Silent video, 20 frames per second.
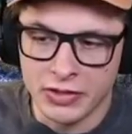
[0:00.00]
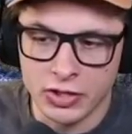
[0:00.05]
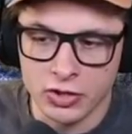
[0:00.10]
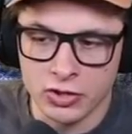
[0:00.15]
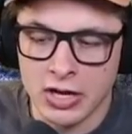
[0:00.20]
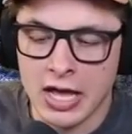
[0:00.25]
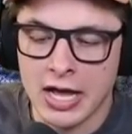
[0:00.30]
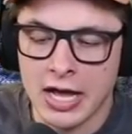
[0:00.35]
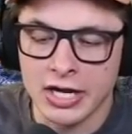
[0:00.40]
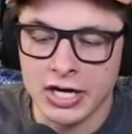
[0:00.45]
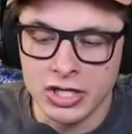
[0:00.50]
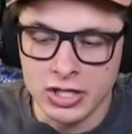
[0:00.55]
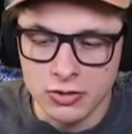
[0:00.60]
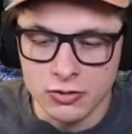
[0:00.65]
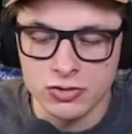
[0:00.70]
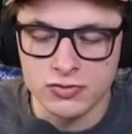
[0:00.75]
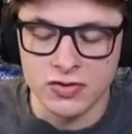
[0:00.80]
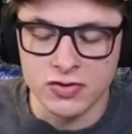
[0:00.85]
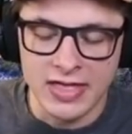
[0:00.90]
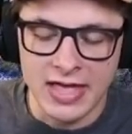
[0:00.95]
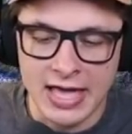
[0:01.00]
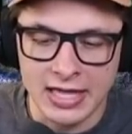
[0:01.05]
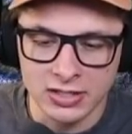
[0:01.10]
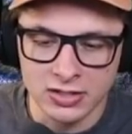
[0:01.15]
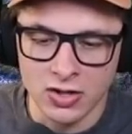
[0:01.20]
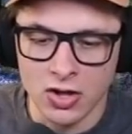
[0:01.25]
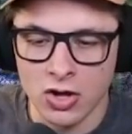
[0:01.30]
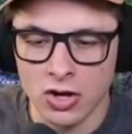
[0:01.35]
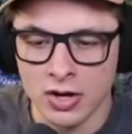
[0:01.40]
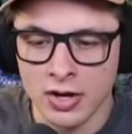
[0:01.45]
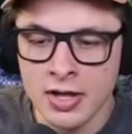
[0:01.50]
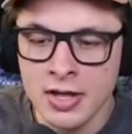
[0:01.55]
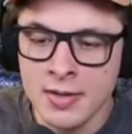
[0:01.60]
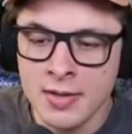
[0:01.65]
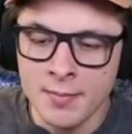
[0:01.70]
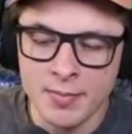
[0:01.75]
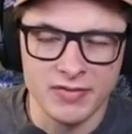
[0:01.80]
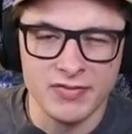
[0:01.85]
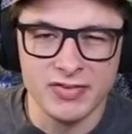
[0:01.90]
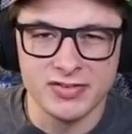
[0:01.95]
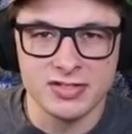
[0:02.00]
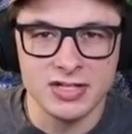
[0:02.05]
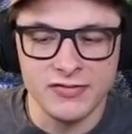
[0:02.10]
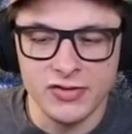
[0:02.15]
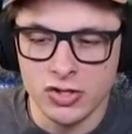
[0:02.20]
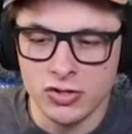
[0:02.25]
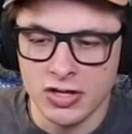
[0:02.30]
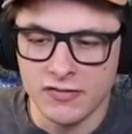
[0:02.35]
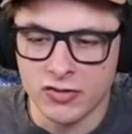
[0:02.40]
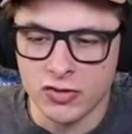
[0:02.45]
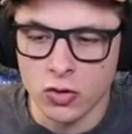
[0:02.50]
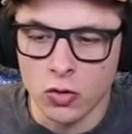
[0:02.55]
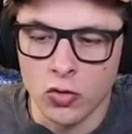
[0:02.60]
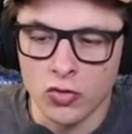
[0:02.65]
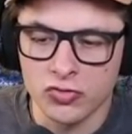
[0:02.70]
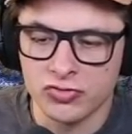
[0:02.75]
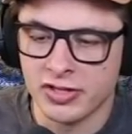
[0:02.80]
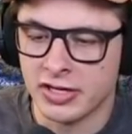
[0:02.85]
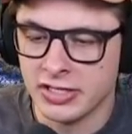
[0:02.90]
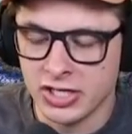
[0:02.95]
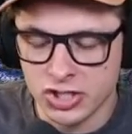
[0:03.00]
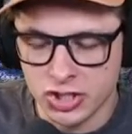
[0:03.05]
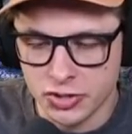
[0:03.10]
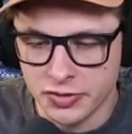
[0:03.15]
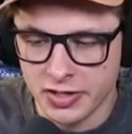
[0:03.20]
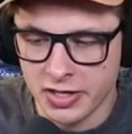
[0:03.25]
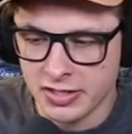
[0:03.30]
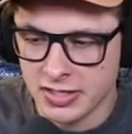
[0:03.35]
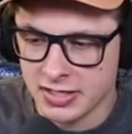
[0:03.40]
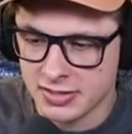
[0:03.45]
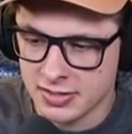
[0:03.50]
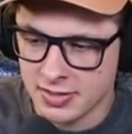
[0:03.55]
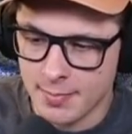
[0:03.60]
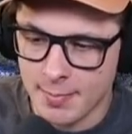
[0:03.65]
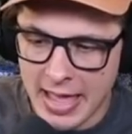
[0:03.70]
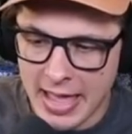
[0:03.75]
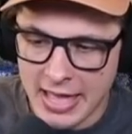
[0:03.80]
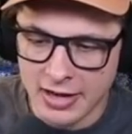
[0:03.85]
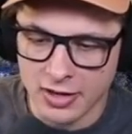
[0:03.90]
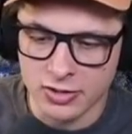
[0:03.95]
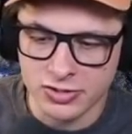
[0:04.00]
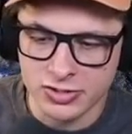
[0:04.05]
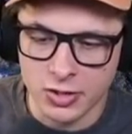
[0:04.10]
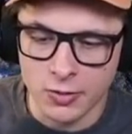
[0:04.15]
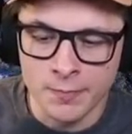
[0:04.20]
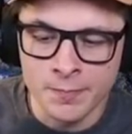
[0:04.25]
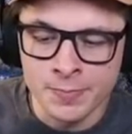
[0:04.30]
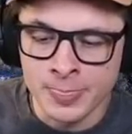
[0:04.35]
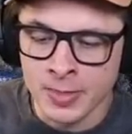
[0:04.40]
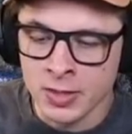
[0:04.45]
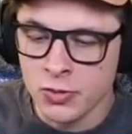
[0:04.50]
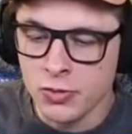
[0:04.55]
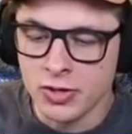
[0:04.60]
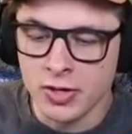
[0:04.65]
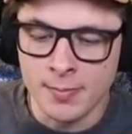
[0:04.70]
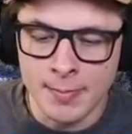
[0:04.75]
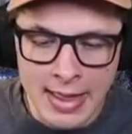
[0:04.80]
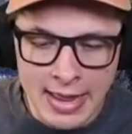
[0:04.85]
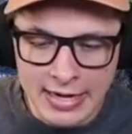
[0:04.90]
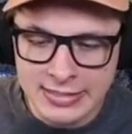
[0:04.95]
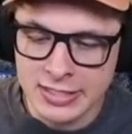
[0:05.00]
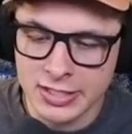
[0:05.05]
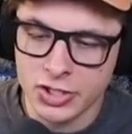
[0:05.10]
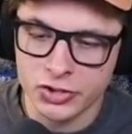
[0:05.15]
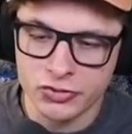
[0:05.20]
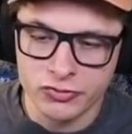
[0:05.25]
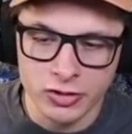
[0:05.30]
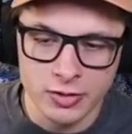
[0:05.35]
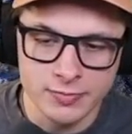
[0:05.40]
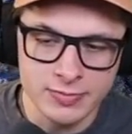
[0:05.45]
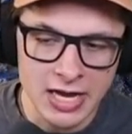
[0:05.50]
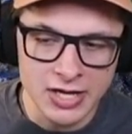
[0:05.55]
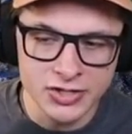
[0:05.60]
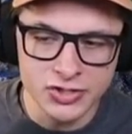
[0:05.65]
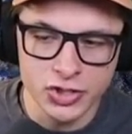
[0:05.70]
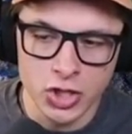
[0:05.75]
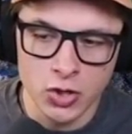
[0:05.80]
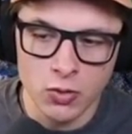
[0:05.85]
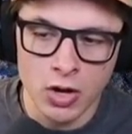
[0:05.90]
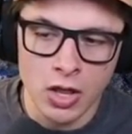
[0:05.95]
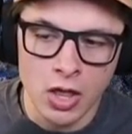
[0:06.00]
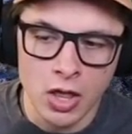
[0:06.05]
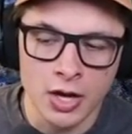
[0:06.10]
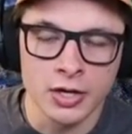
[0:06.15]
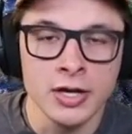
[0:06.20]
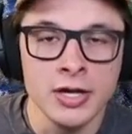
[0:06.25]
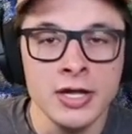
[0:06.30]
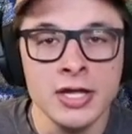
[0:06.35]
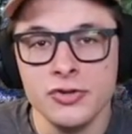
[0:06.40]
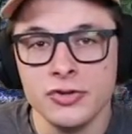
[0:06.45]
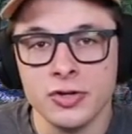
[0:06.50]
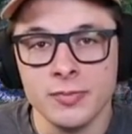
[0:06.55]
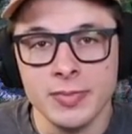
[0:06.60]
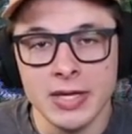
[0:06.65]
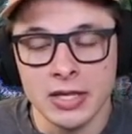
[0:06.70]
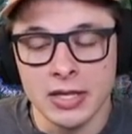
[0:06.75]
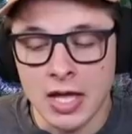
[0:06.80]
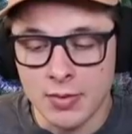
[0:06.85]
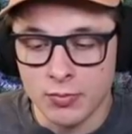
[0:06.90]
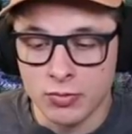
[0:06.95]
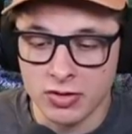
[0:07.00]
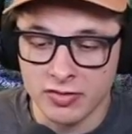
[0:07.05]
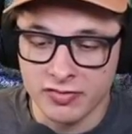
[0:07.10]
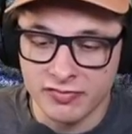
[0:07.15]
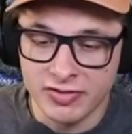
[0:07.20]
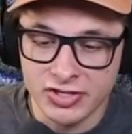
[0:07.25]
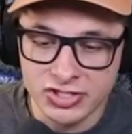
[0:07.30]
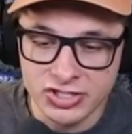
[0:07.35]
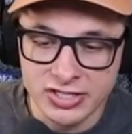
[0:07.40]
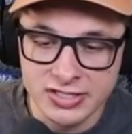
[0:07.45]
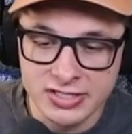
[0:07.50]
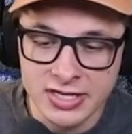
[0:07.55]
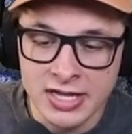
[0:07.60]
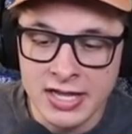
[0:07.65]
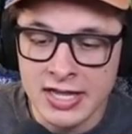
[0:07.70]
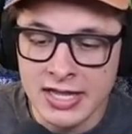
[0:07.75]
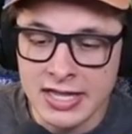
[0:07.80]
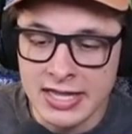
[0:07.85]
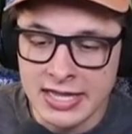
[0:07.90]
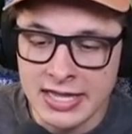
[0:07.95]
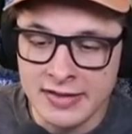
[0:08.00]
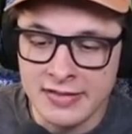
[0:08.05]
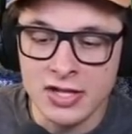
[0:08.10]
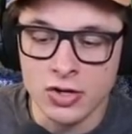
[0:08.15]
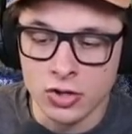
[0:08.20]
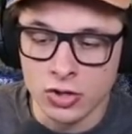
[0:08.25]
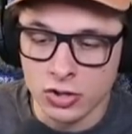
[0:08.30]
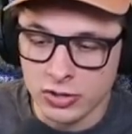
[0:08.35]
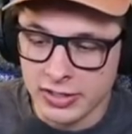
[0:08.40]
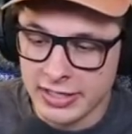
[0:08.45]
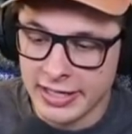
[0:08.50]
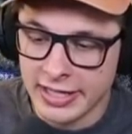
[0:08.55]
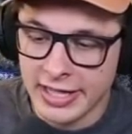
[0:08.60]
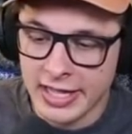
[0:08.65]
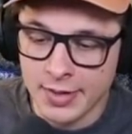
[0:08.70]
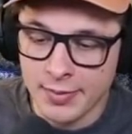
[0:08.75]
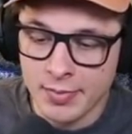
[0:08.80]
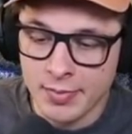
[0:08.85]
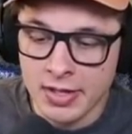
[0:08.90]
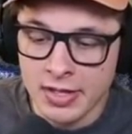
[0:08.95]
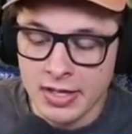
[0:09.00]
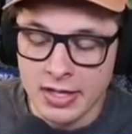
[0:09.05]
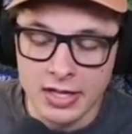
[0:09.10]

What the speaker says: not going to use for that long. But if gold's not an issue, then it doesn't matter. So you can max out your troops as you go along. You can be a lot more efficient in the early game.